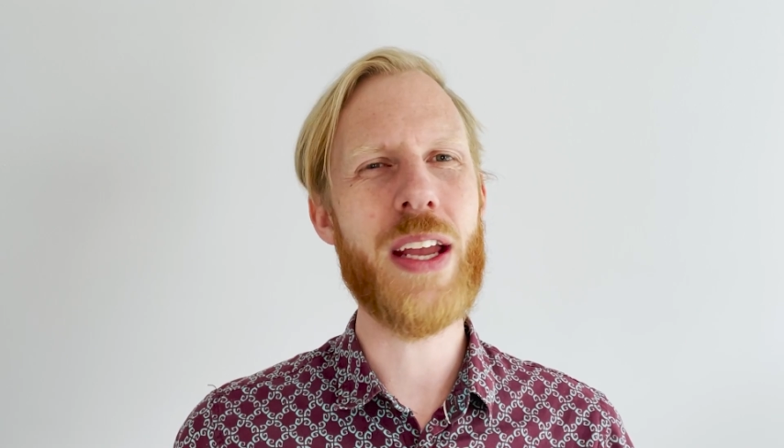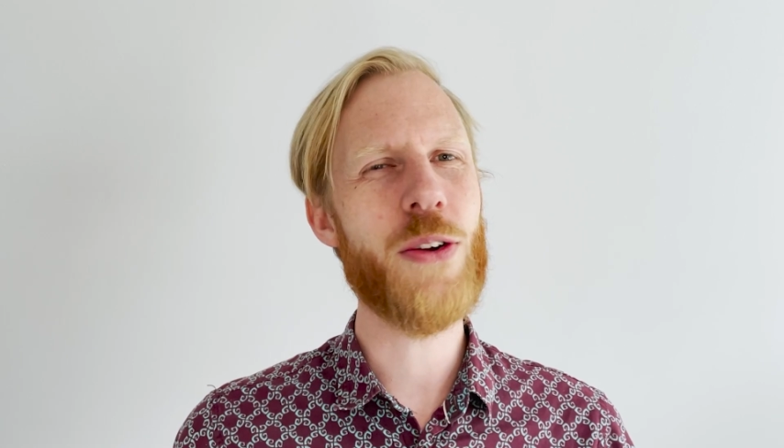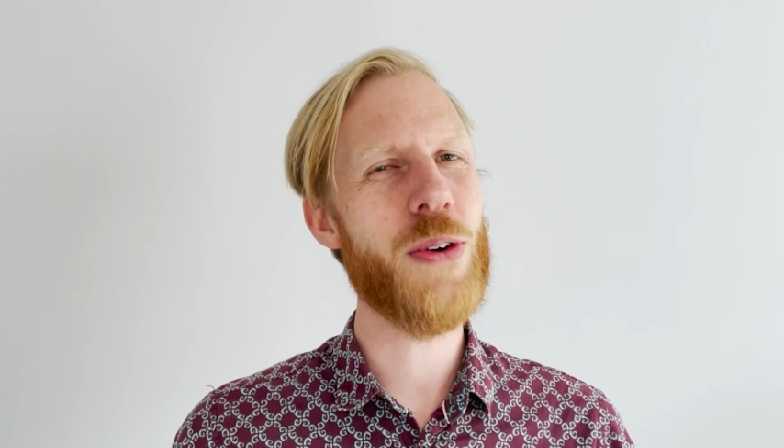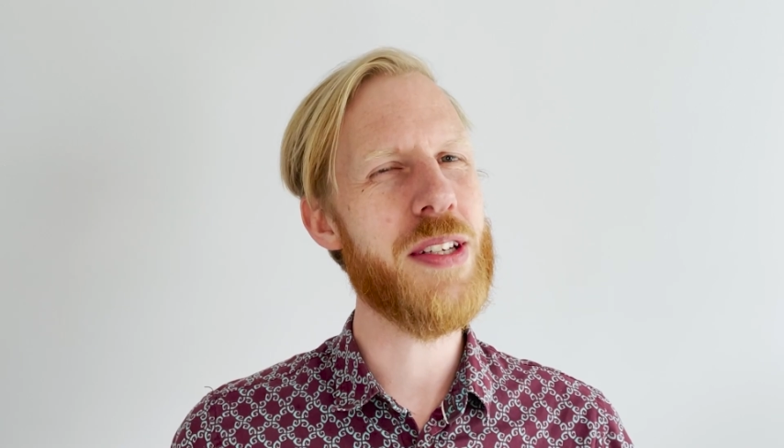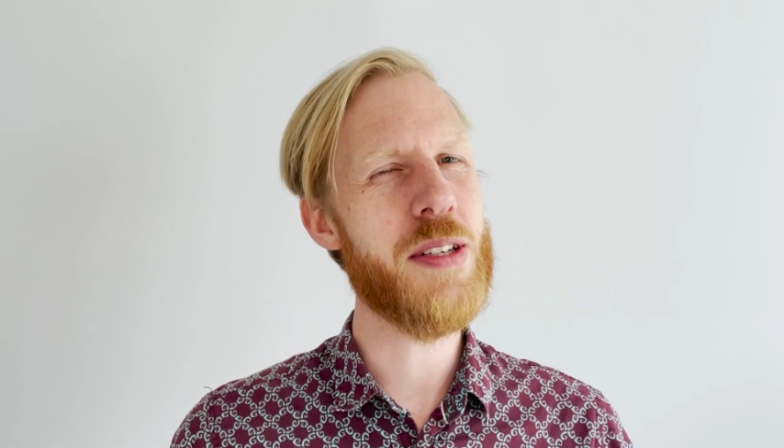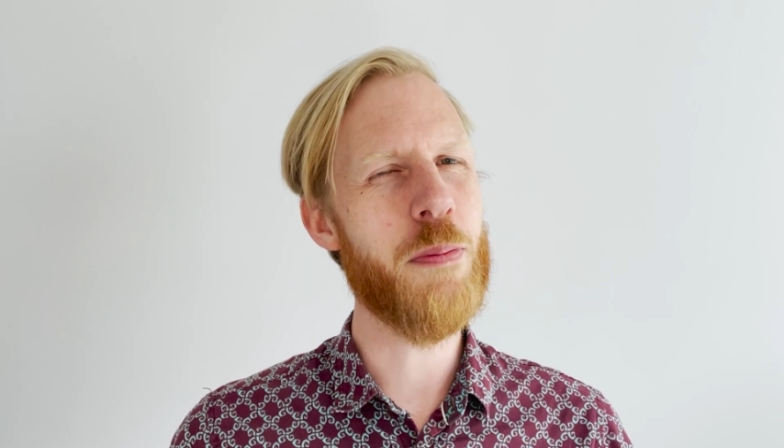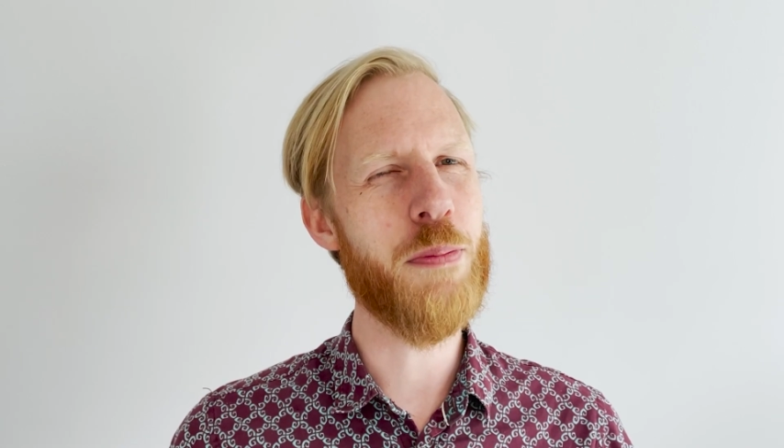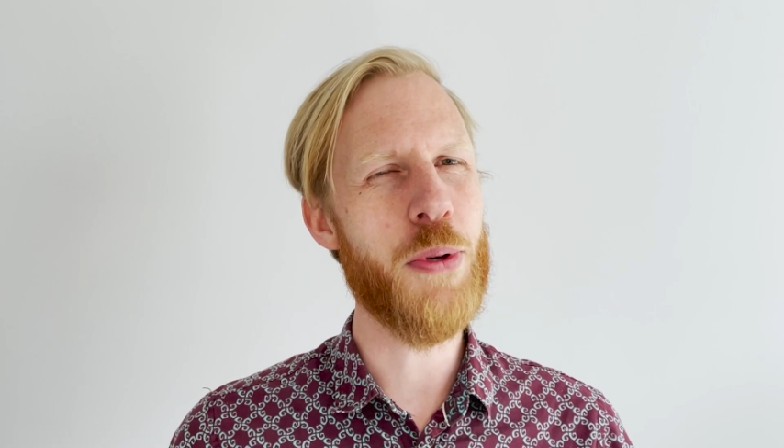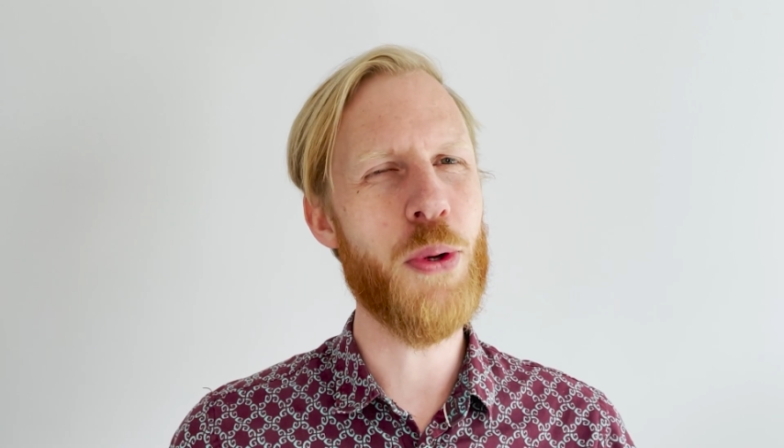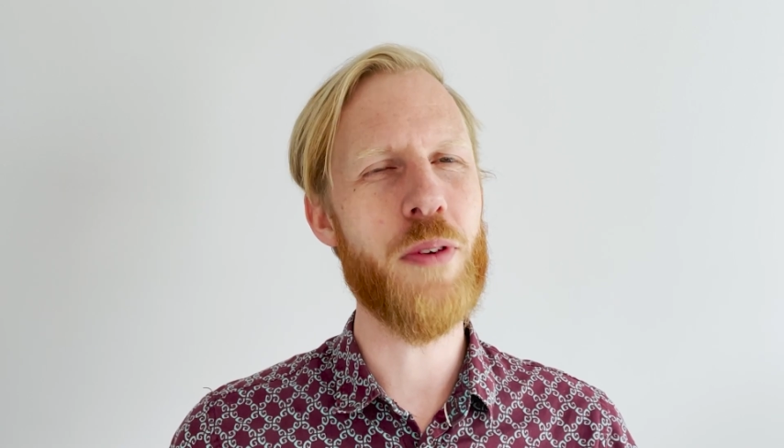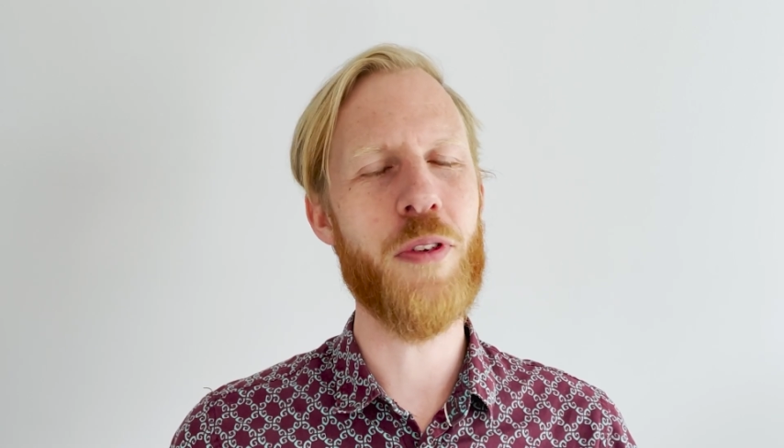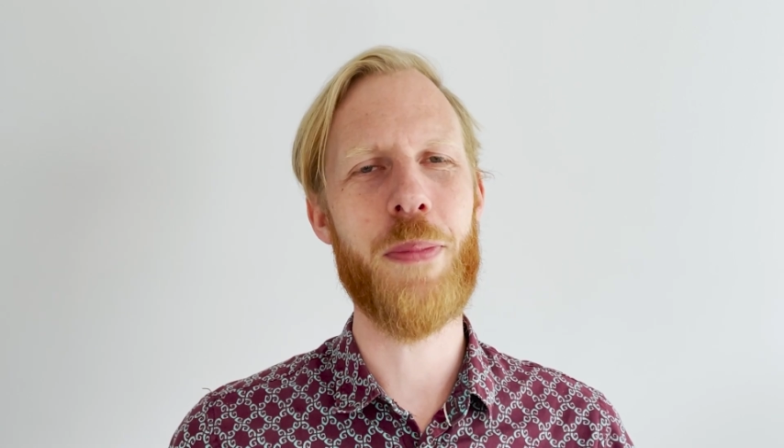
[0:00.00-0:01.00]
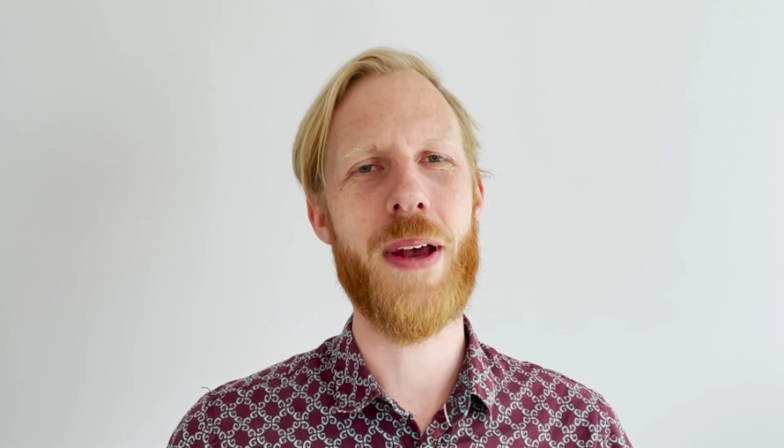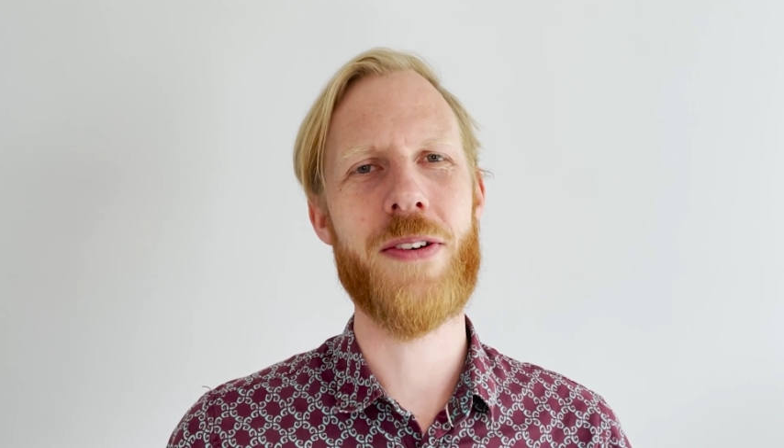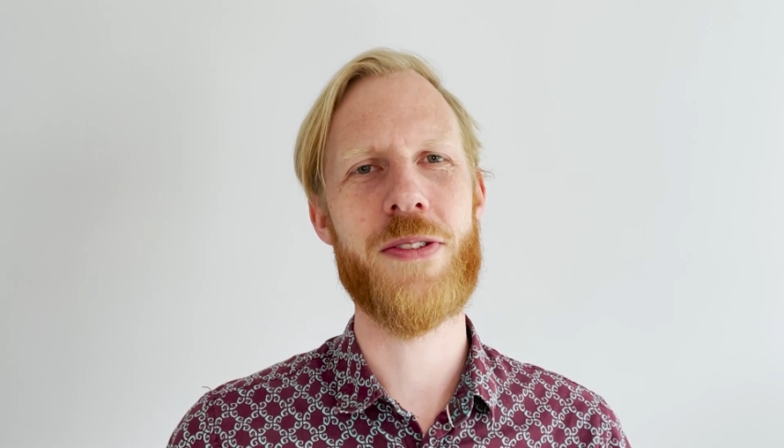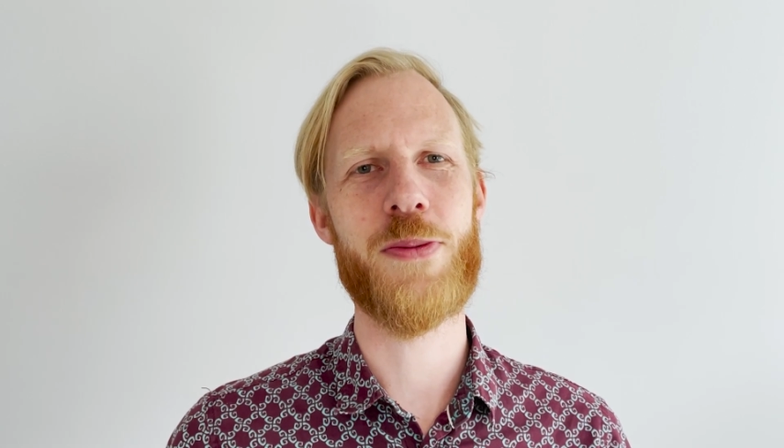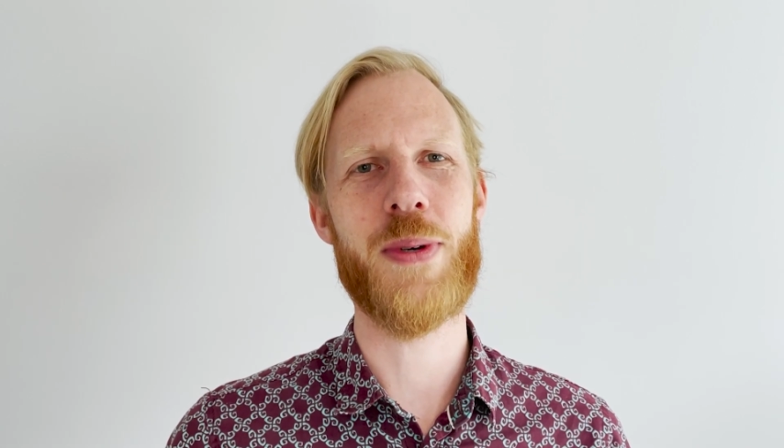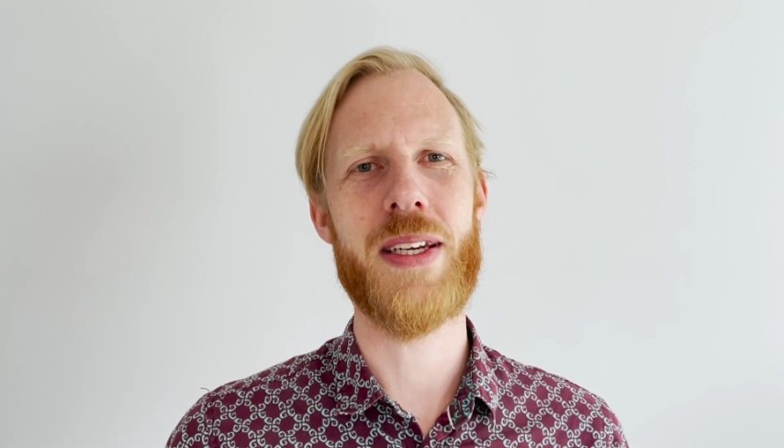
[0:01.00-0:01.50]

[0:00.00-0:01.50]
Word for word: create some beautiful patterns with